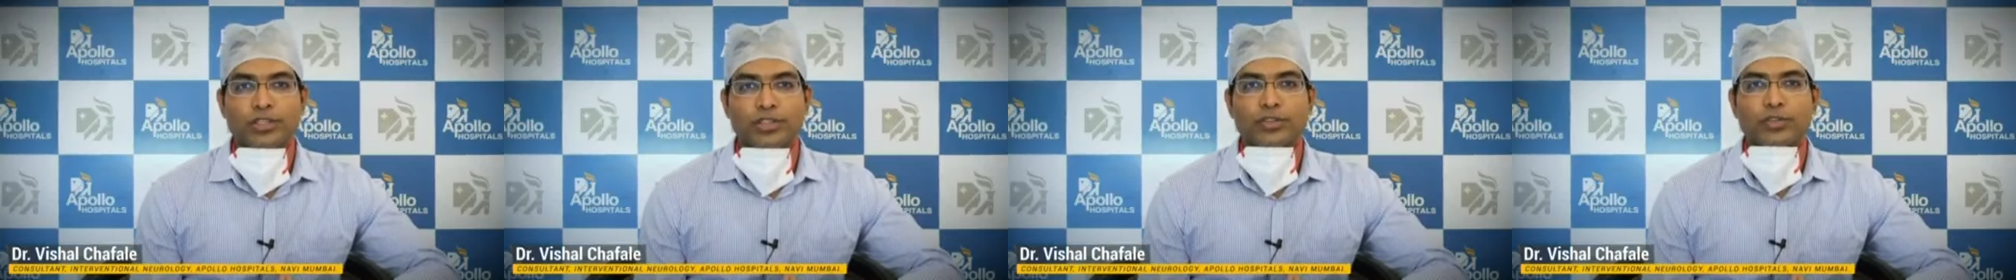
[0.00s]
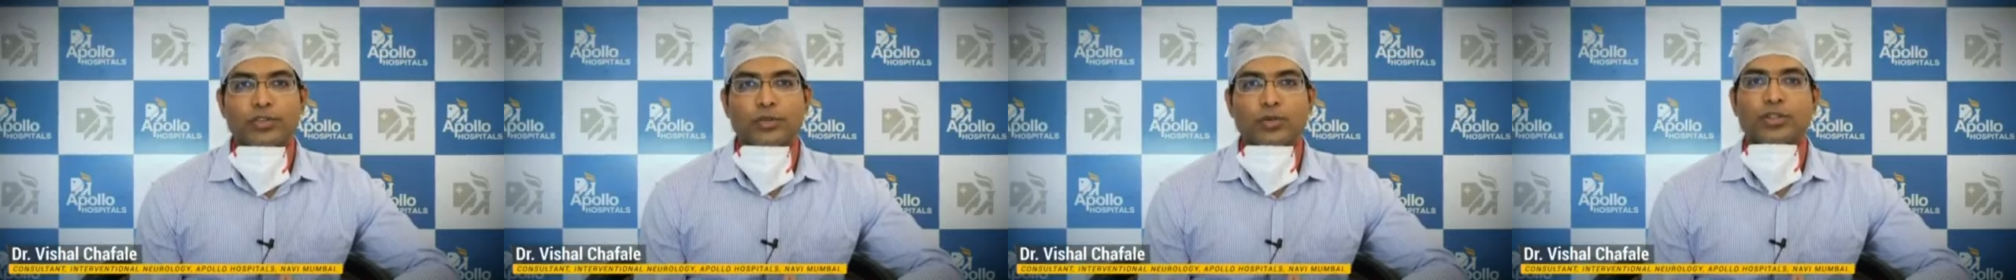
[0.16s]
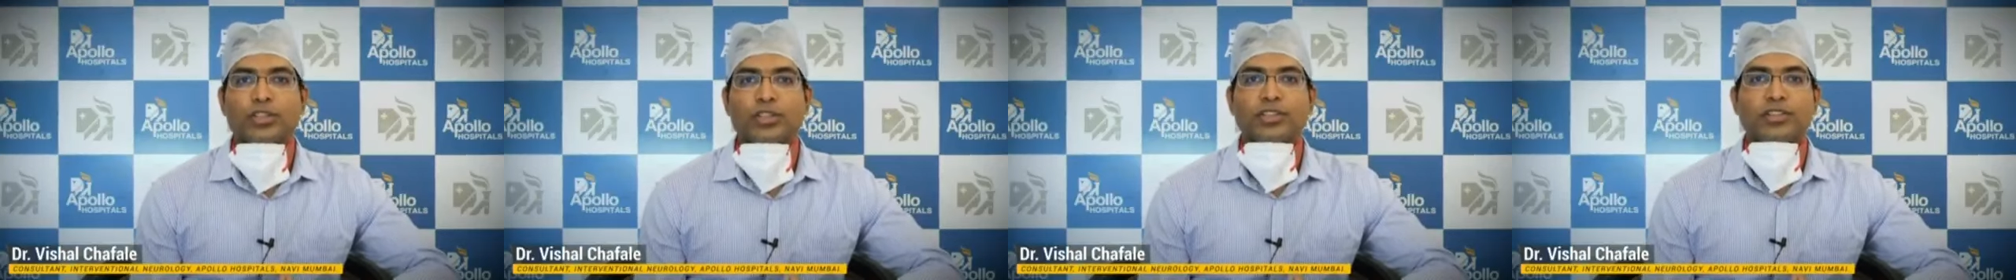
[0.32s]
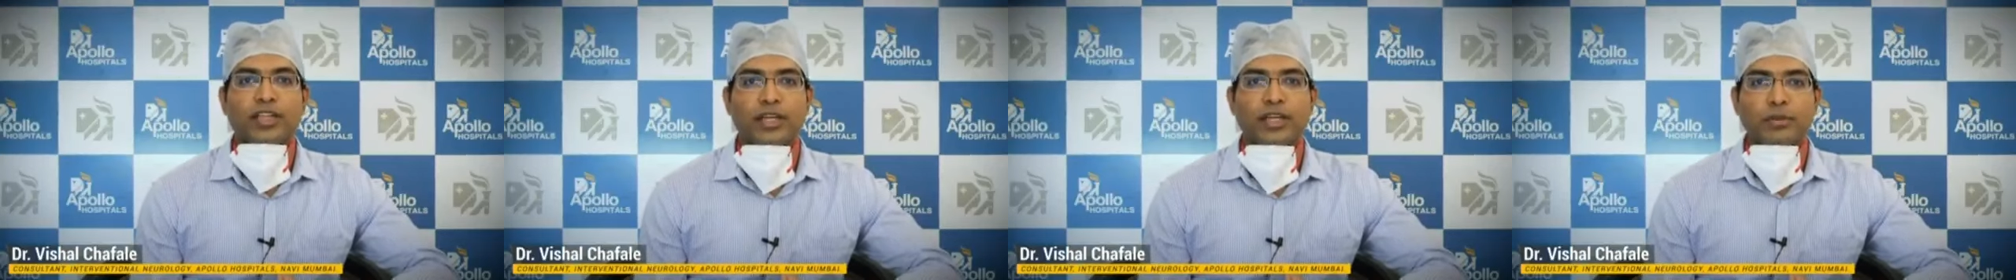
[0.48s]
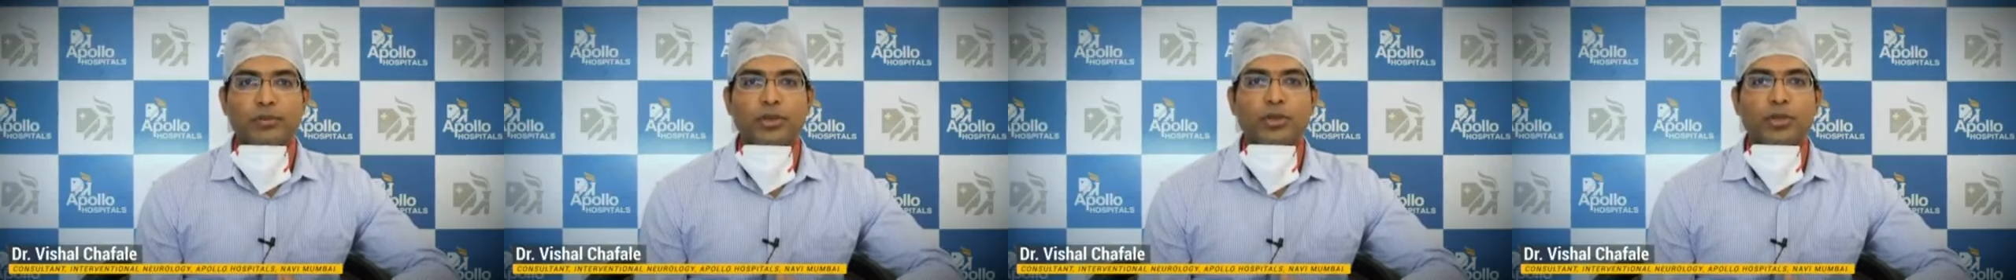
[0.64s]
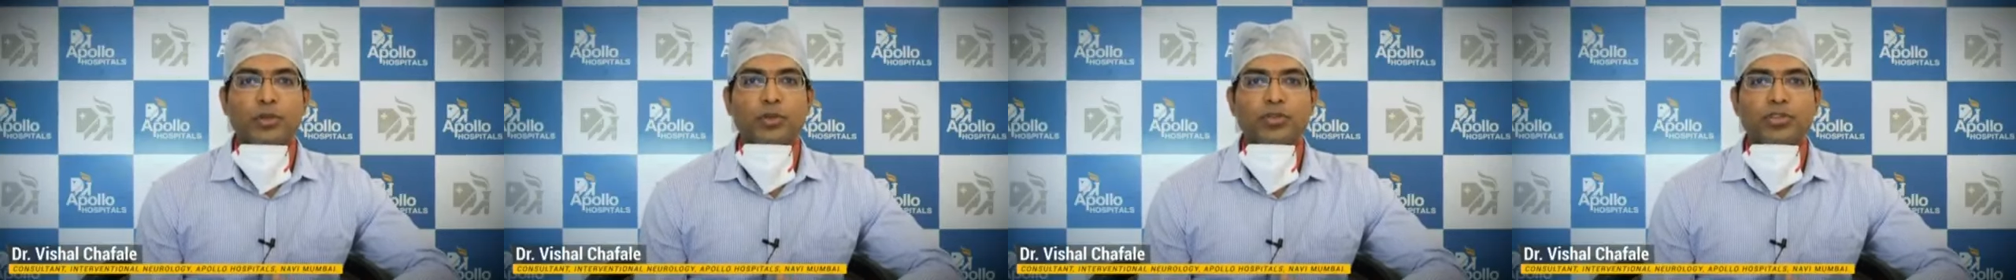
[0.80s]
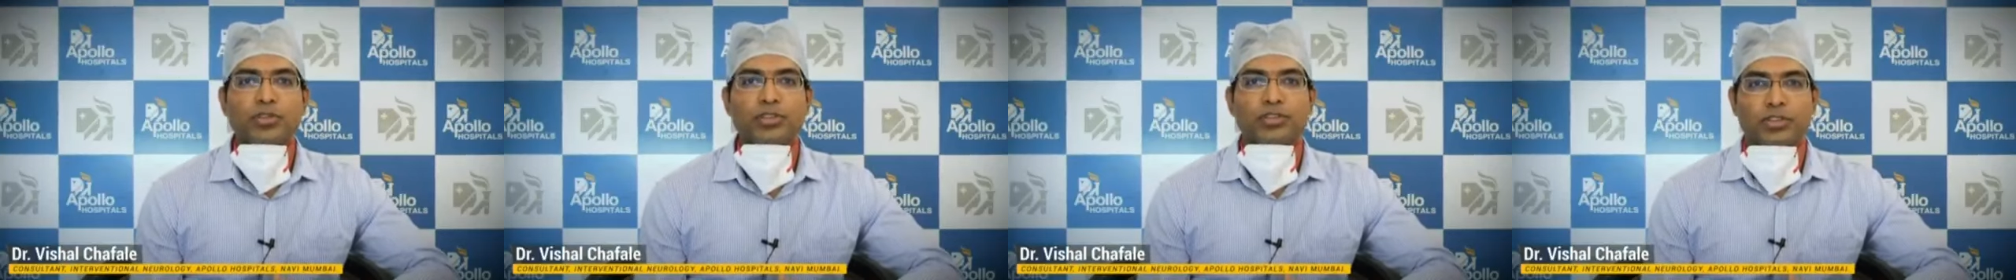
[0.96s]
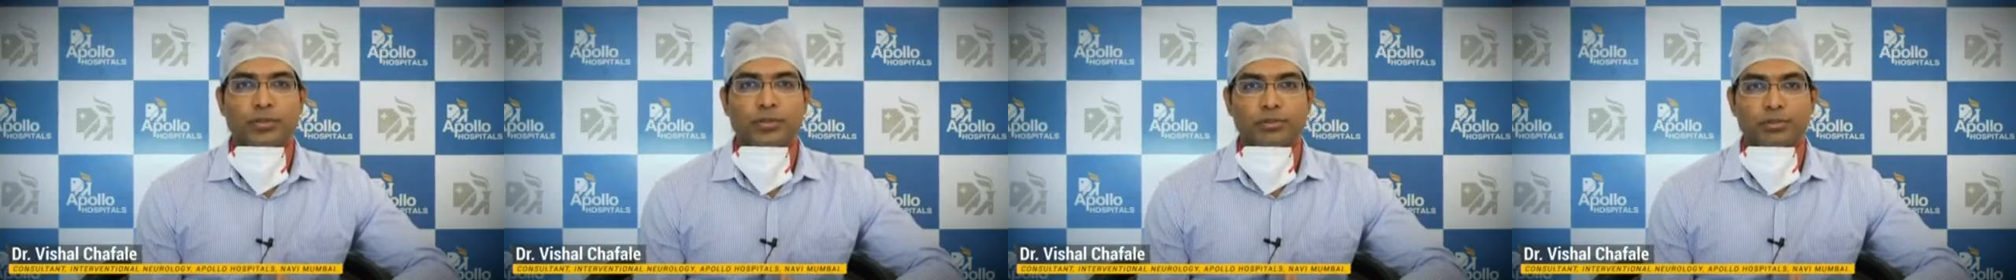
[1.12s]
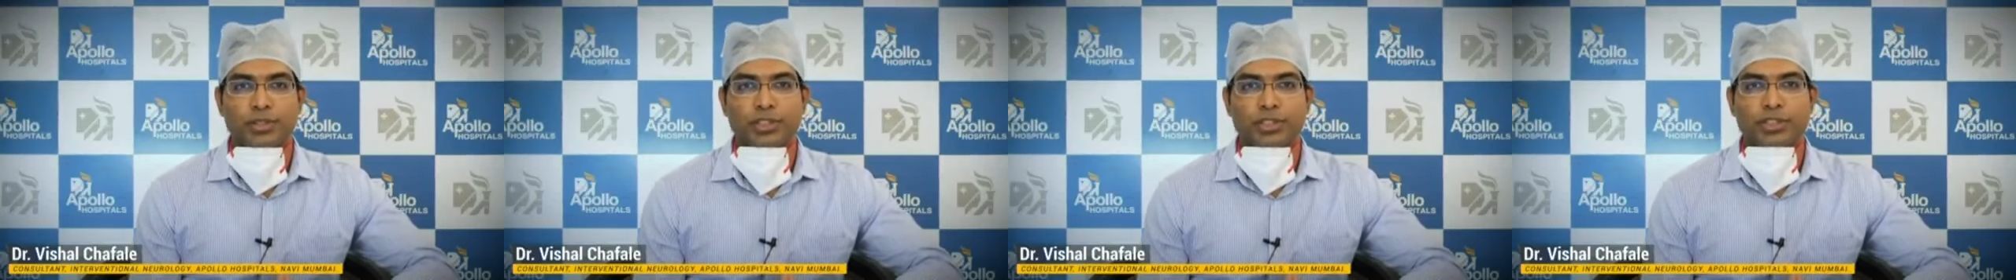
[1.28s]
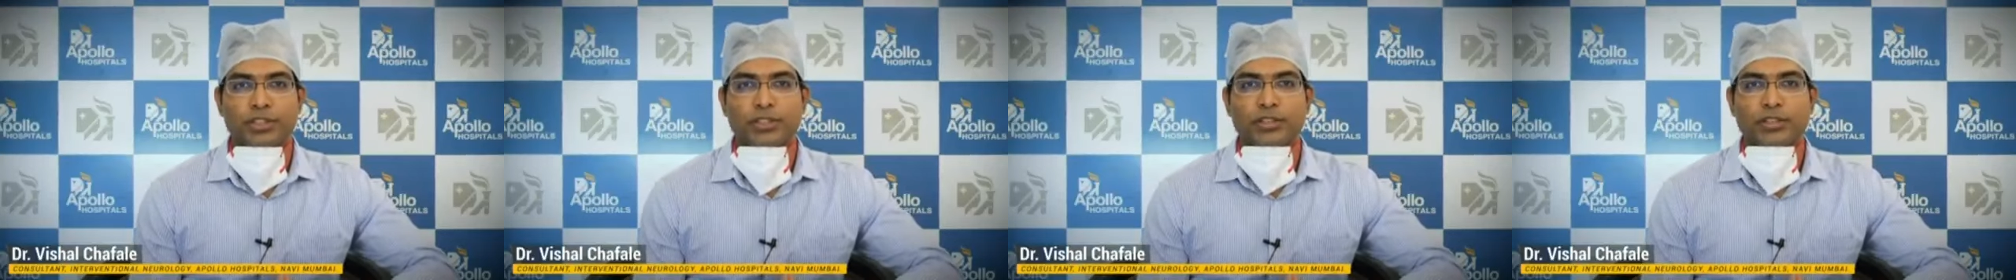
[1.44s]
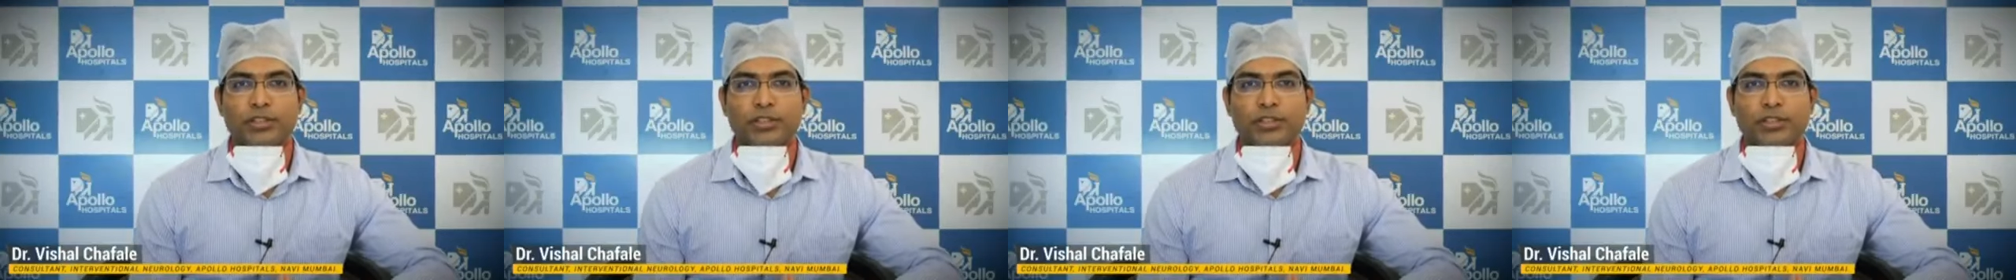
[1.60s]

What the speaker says: So this can be used in some patients.